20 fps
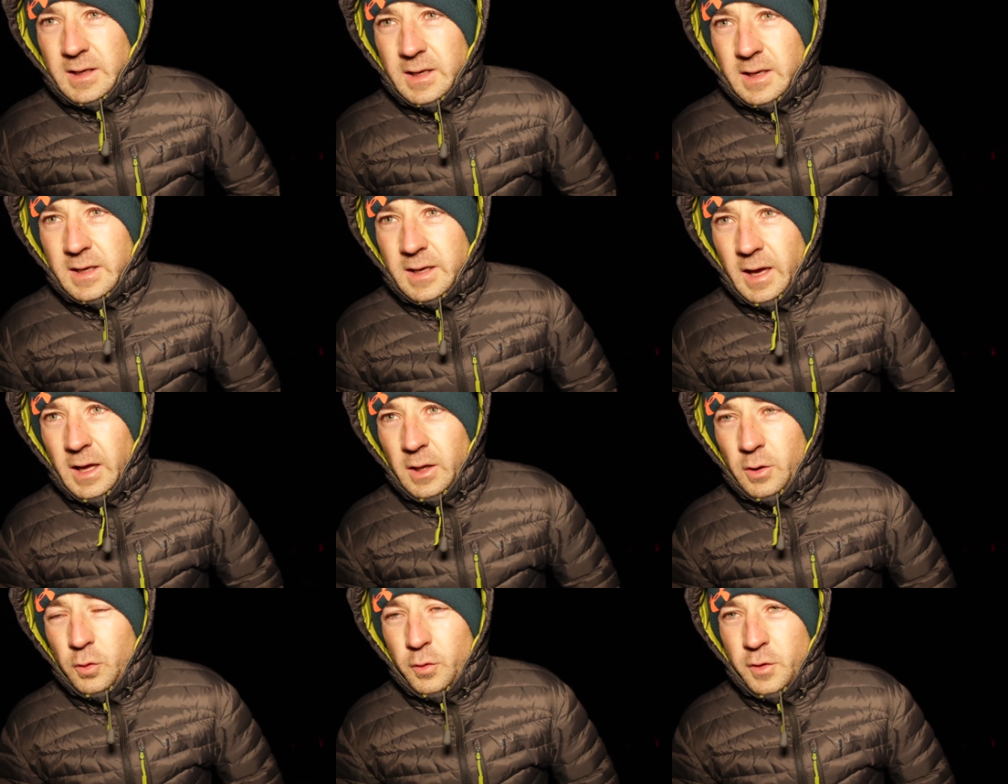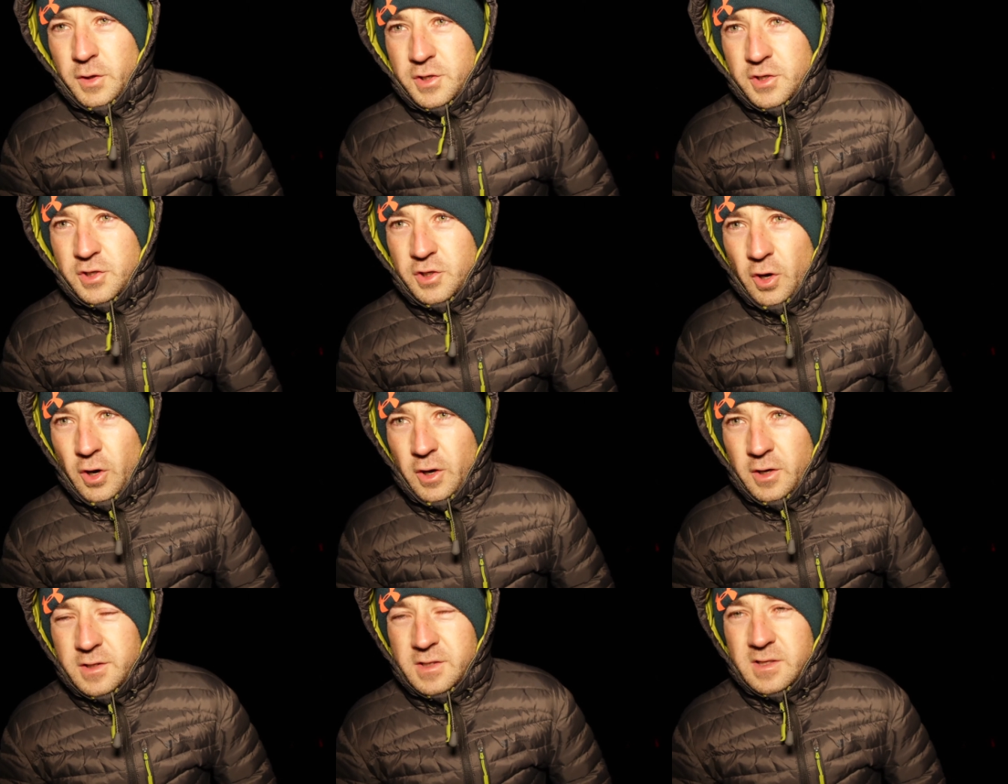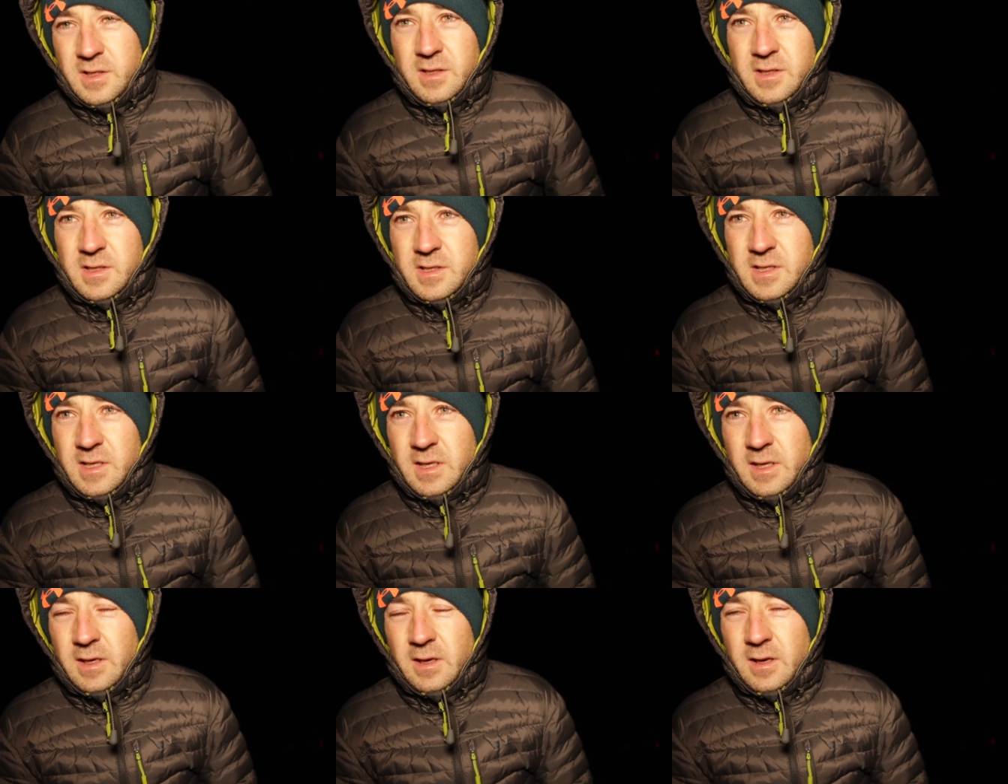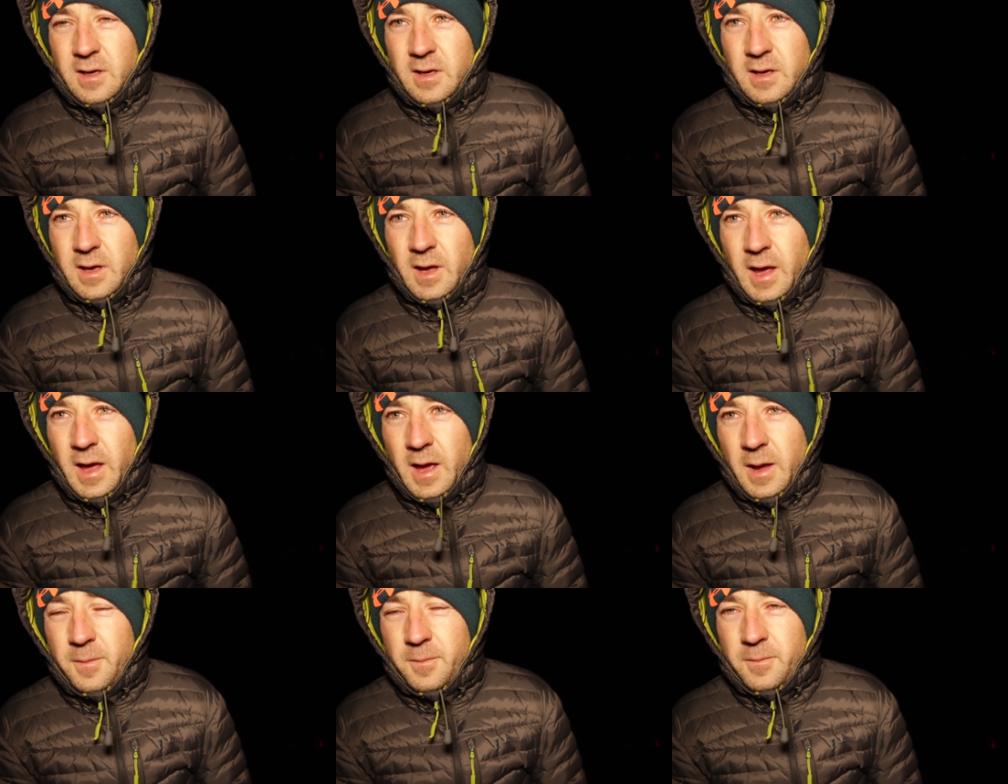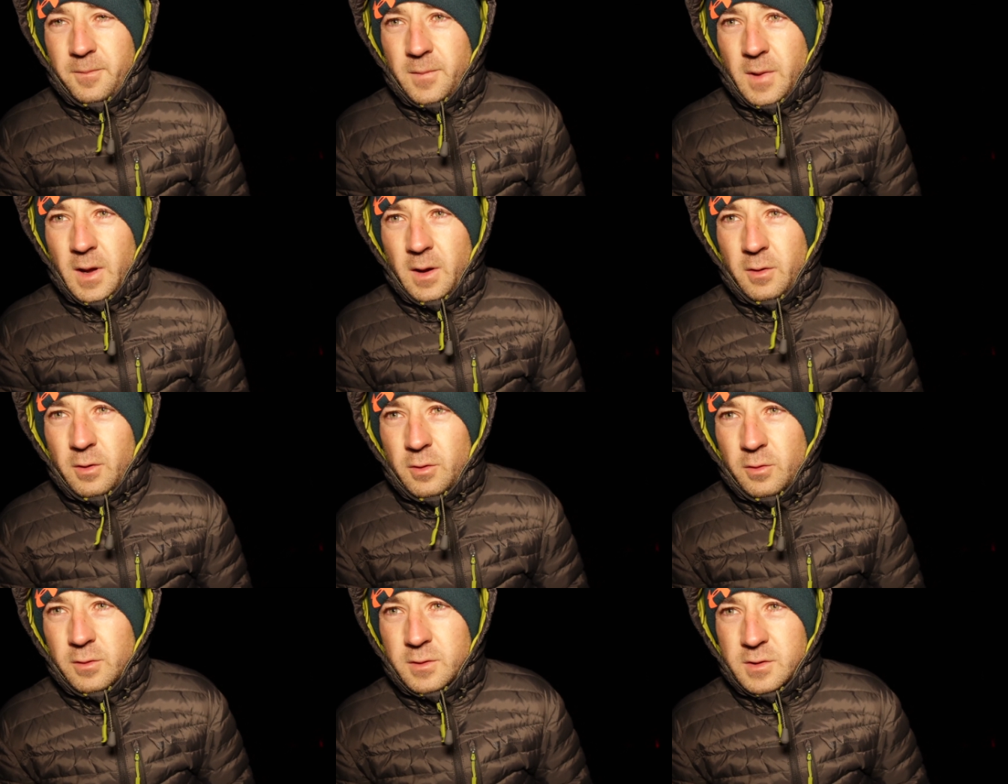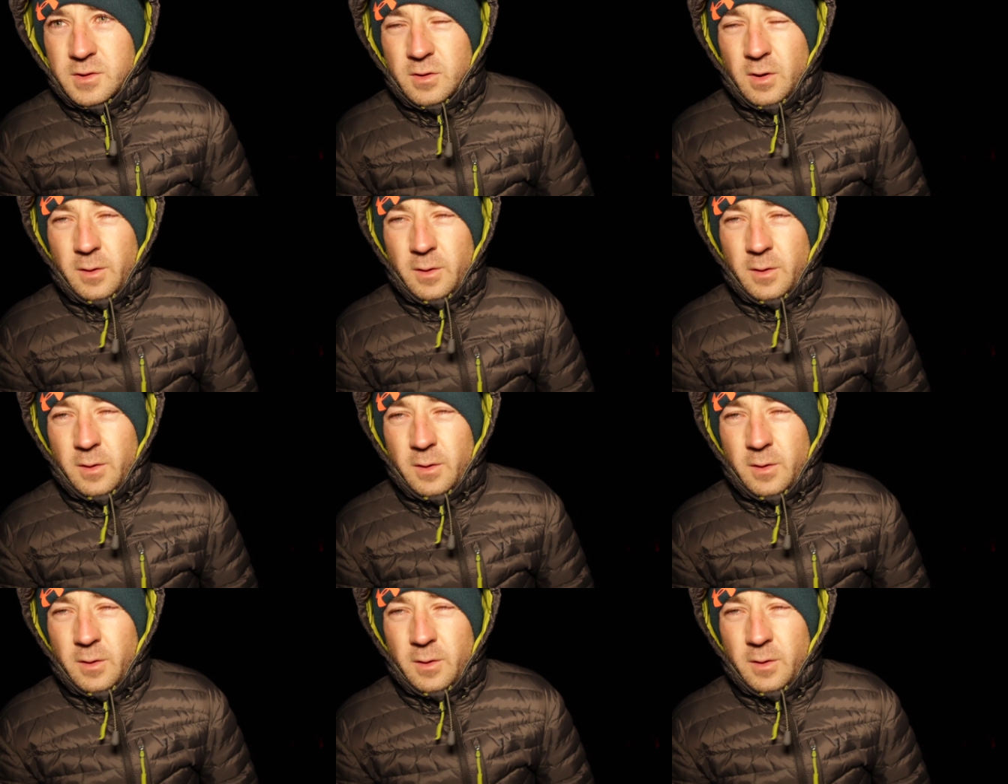get a load of shots and see how it goes.